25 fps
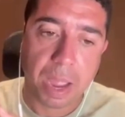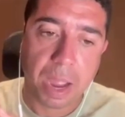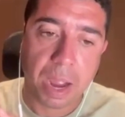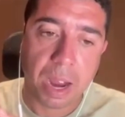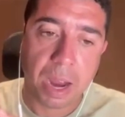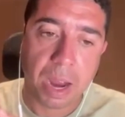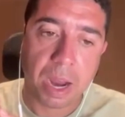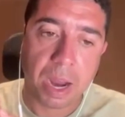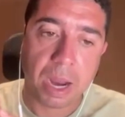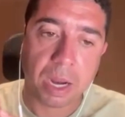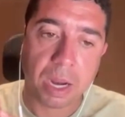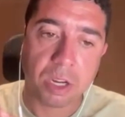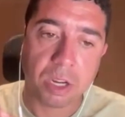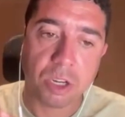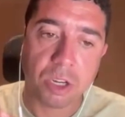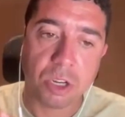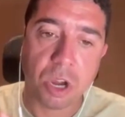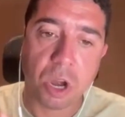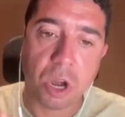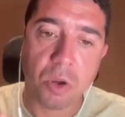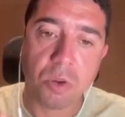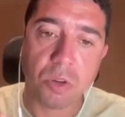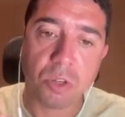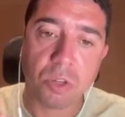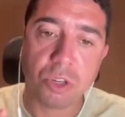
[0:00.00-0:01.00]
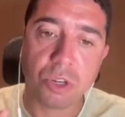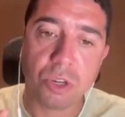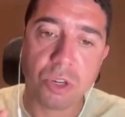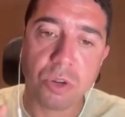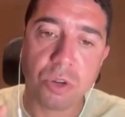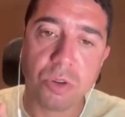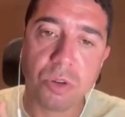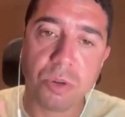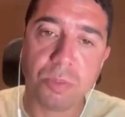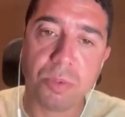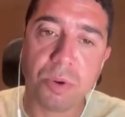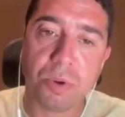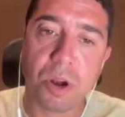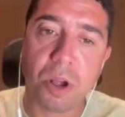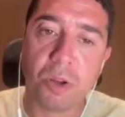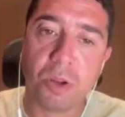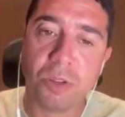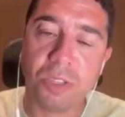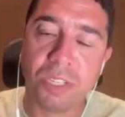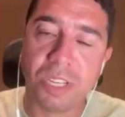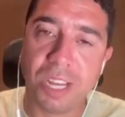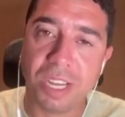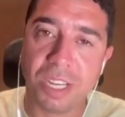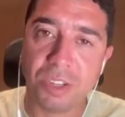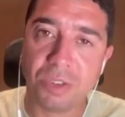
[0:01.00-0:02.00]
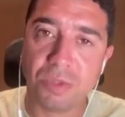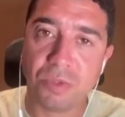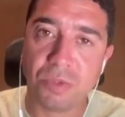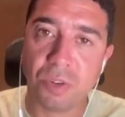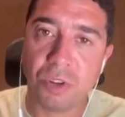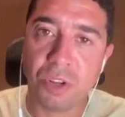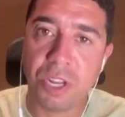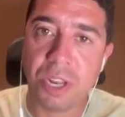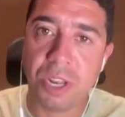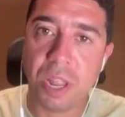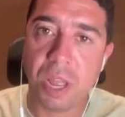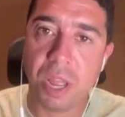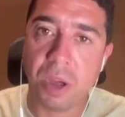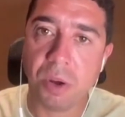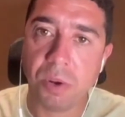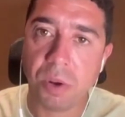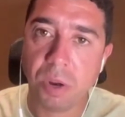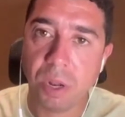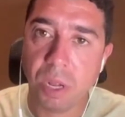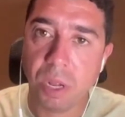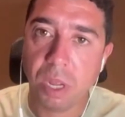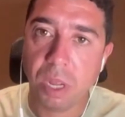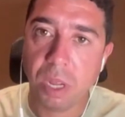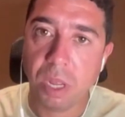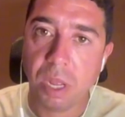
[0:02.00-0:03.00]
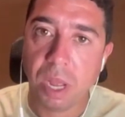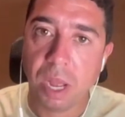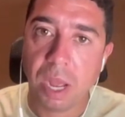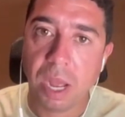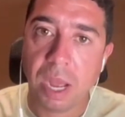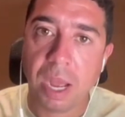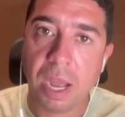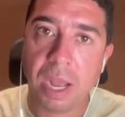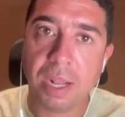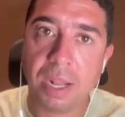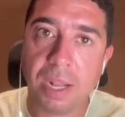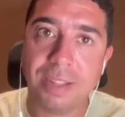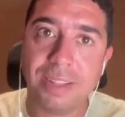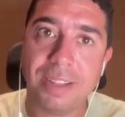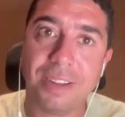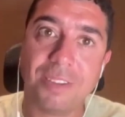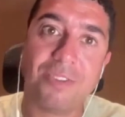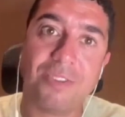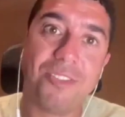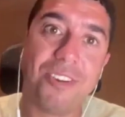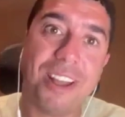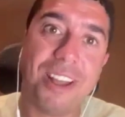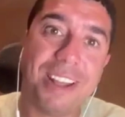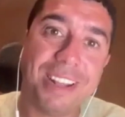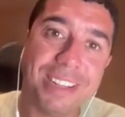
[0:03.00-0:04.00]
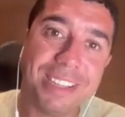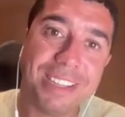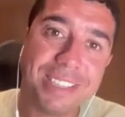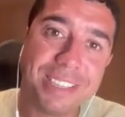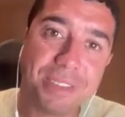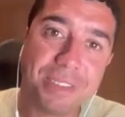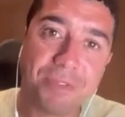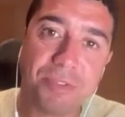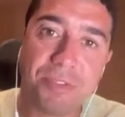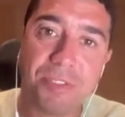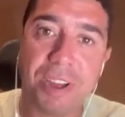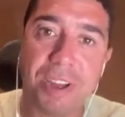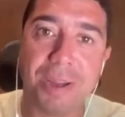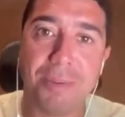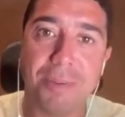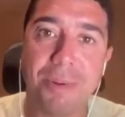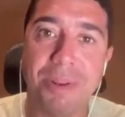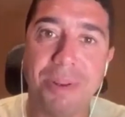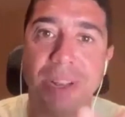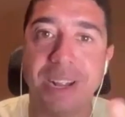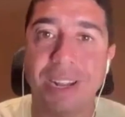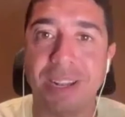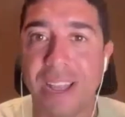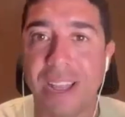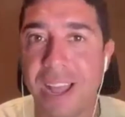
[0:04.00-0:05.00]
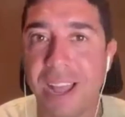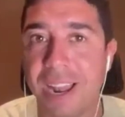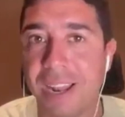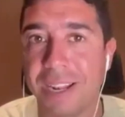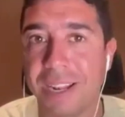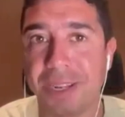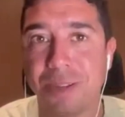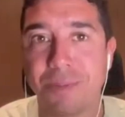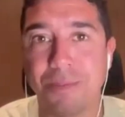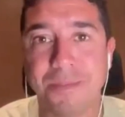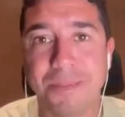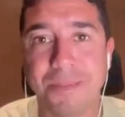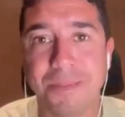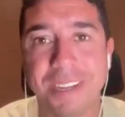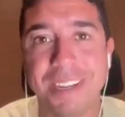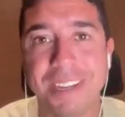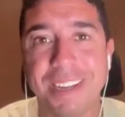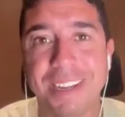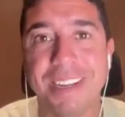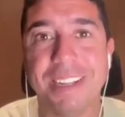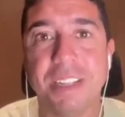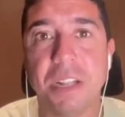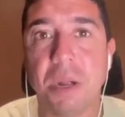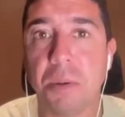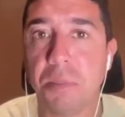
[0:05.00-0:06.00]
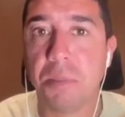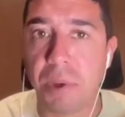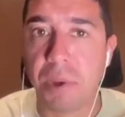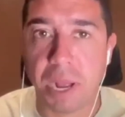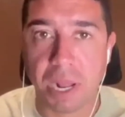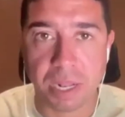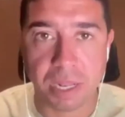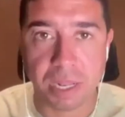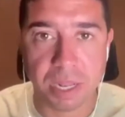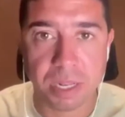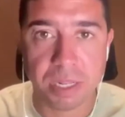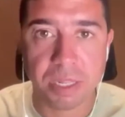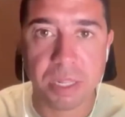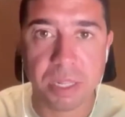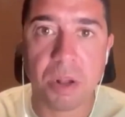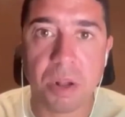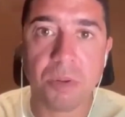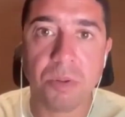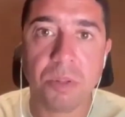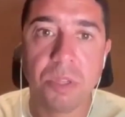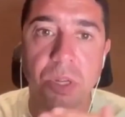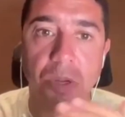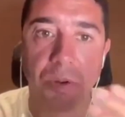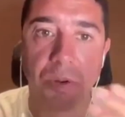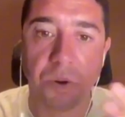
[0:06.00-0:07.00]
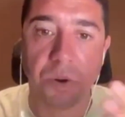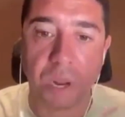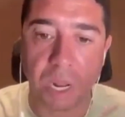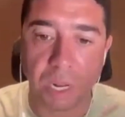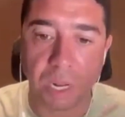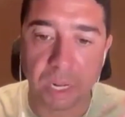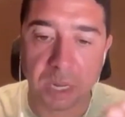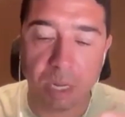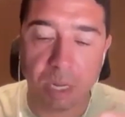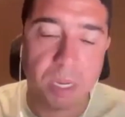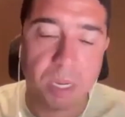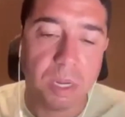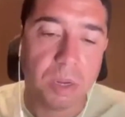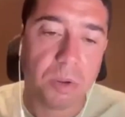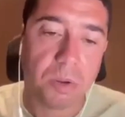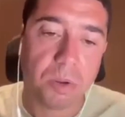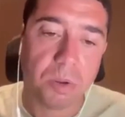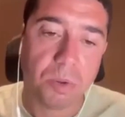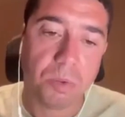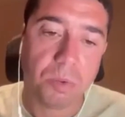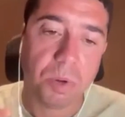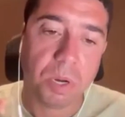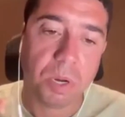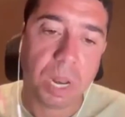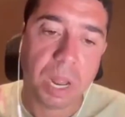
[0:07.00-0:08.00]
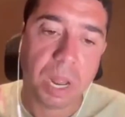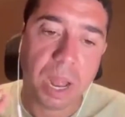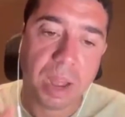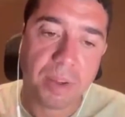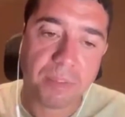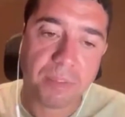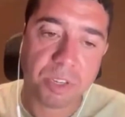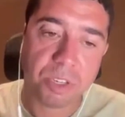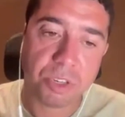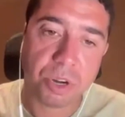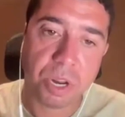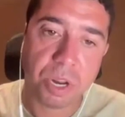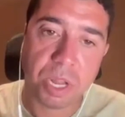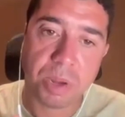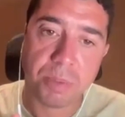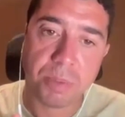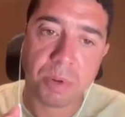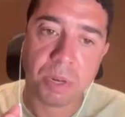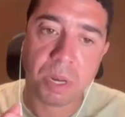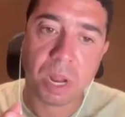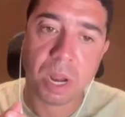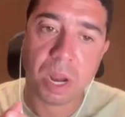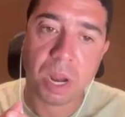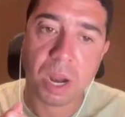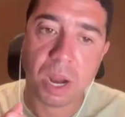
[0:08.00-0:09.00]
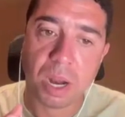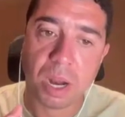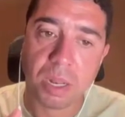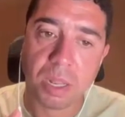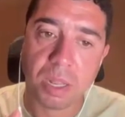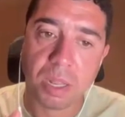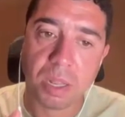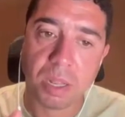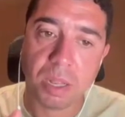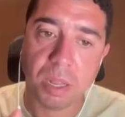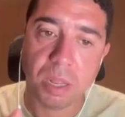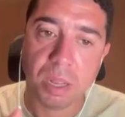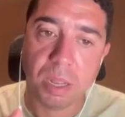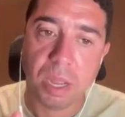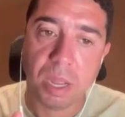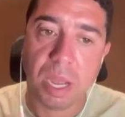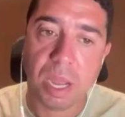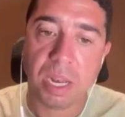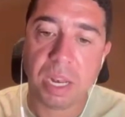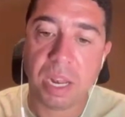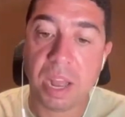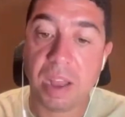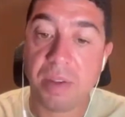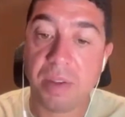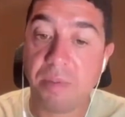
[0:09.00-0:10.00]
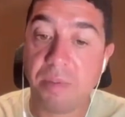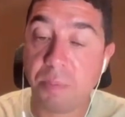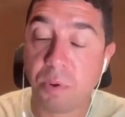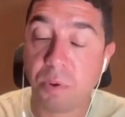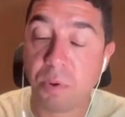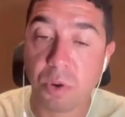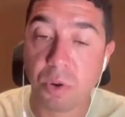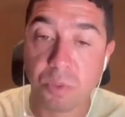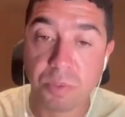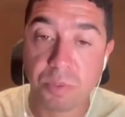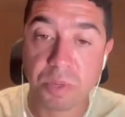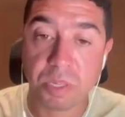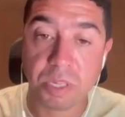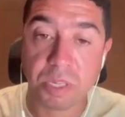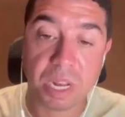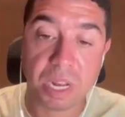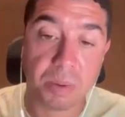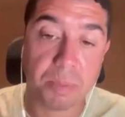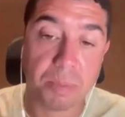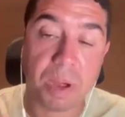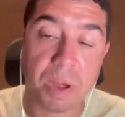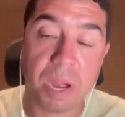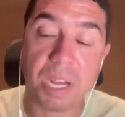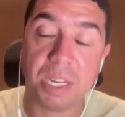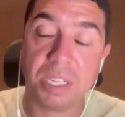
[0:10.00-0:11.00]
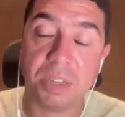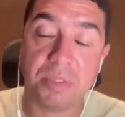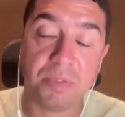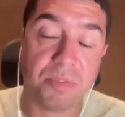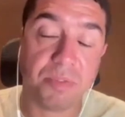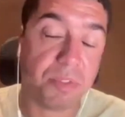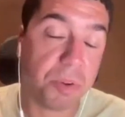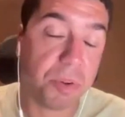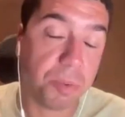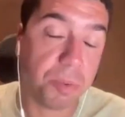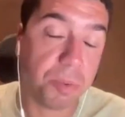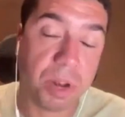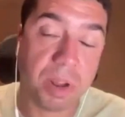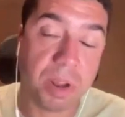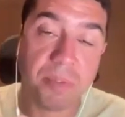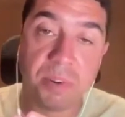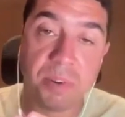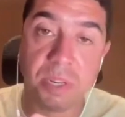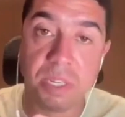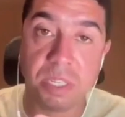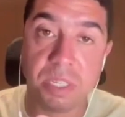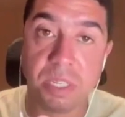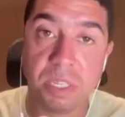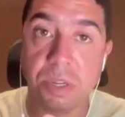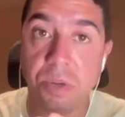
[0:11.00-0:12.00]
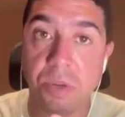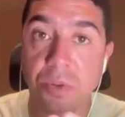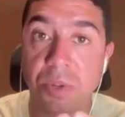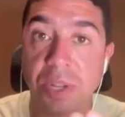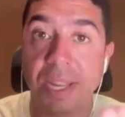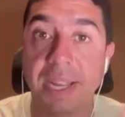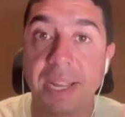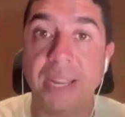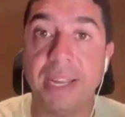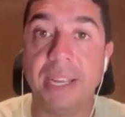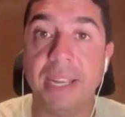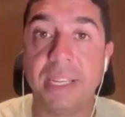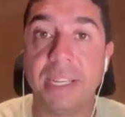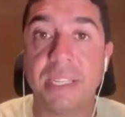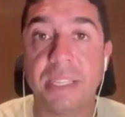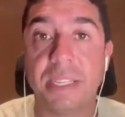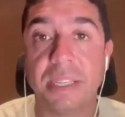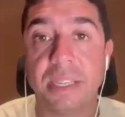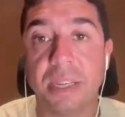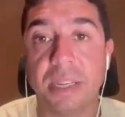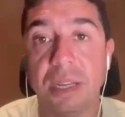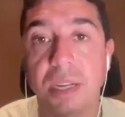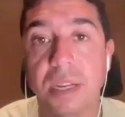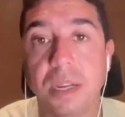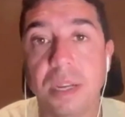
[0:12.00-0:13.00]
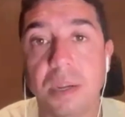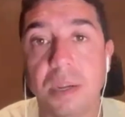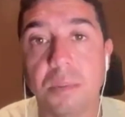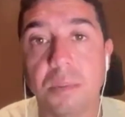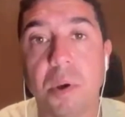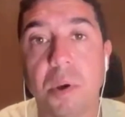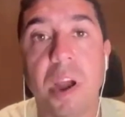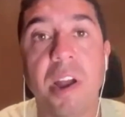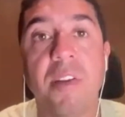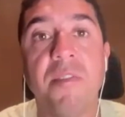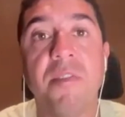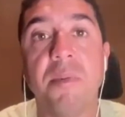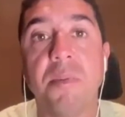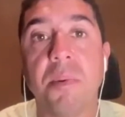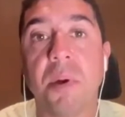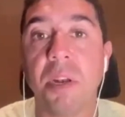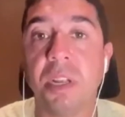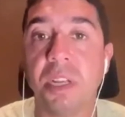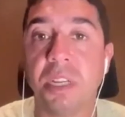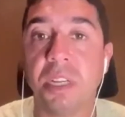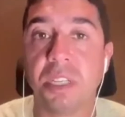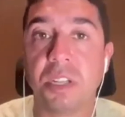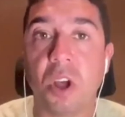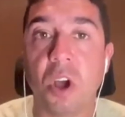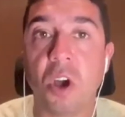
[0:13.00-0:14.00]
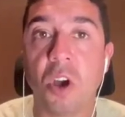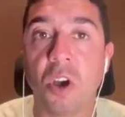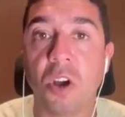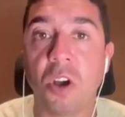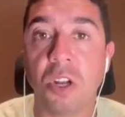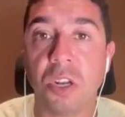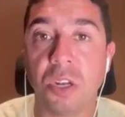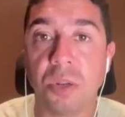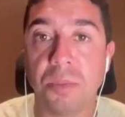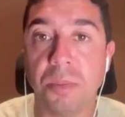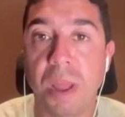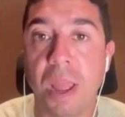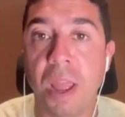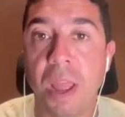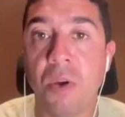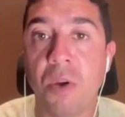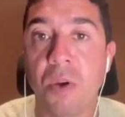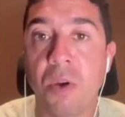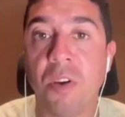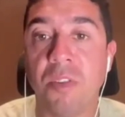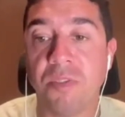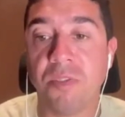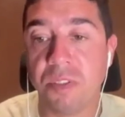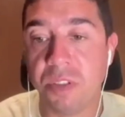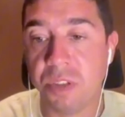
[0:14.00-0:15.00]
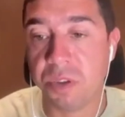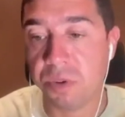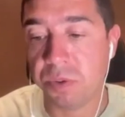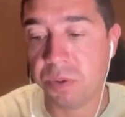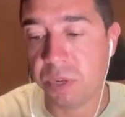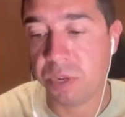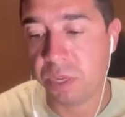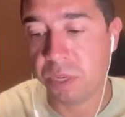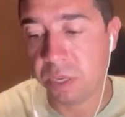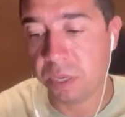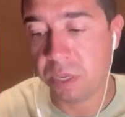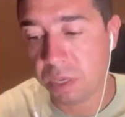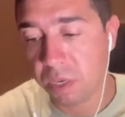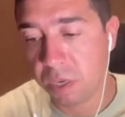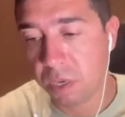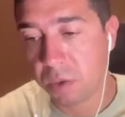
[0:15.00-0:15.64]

are going through the process right now and their friends and family are telling them they're mad, don't do that, where they have a dream in their heart and they have a purpose and a passion for whatever this new thing is, but everybody is talking them out of doing it.